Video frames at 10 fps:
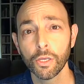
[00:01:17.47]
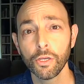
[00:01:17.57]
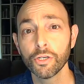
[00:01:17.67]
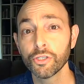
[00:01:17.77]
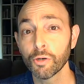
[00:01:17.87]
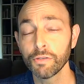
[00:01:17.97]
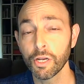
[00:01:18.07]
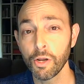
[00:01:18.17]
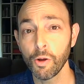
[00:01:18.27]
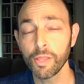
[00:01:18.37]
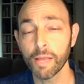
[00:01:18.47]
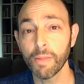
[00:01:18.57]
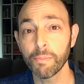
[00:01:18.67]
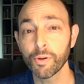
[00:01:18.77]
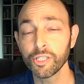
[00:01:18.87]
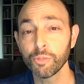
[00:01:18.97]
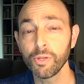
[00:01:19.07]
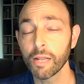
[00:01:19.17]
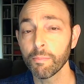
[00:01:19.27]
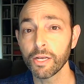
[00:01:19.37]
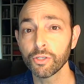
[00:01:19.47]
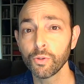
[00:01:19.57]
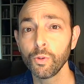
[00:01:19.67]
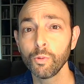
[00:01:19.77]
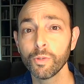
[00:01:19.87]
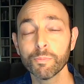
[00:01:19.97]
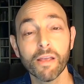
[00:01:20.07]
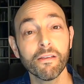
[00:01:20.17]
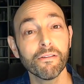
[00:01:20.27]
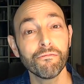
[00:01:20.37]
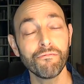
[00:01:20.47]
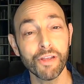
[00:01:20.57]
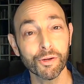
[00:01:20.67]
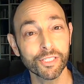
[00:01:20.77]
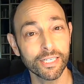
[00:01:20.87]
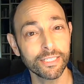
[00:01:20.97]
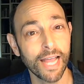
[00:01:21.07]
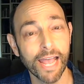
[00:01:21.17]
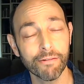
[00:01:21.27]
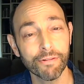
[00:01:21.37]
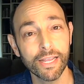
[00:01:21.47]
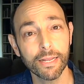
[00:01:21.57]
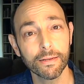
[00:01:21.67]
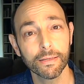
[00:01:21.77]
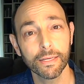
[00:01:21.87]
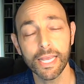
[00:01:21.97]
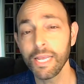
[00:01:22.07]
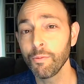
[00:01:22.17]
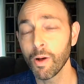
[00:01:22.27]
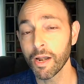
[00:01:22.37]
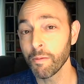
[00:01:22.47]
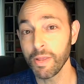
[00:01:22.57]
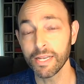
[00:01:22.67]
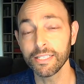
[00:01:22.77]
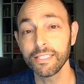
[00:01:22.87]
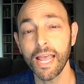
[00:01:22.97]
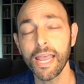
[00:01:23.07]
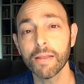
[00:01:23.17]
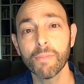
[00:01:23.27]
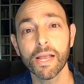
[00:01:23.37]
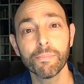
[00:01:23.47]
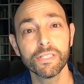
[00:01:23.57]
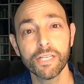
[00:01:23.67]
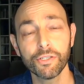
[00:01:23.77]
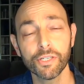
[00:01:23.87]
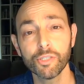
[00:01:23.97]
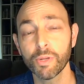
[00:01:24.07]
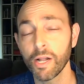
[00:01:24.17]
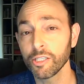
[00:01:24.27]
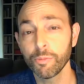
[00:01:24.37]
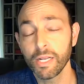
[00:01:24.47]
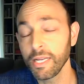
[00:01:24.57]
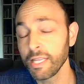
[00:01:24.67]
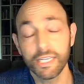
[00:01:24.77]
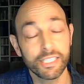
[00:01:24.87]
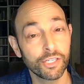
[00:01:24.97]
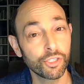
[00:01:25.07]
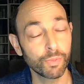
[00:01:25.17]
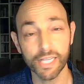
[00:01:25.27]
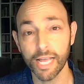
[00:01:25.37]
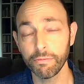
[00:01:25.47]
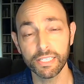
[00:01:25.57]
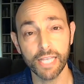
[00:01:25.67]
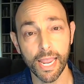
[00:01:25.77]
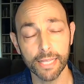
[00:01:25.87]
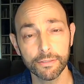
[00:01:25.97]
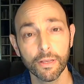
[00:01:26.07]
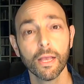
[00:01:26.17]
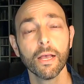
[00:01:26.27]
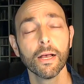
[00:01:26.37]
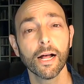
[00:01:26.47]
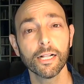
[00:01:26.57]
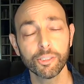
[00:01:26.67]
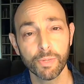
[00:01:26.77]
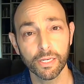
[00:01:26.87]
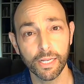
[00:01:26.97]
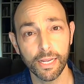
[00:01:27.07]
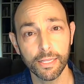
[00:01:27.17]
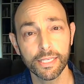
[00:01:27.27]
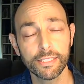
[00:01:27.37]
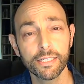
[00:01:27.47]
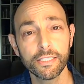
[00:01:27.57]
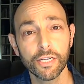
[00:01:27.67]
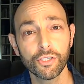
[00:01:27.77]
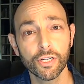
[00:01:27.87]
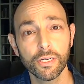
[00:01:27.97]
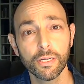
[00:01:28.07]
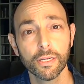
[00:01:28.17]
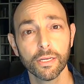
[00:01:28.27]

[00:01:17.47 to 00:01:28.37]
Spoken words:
You deserve to know that my principal at my school was my fiercest advocate. He wanted me to stay at my positions, but ultimately the decision was out of his hands. Ultimately, this decision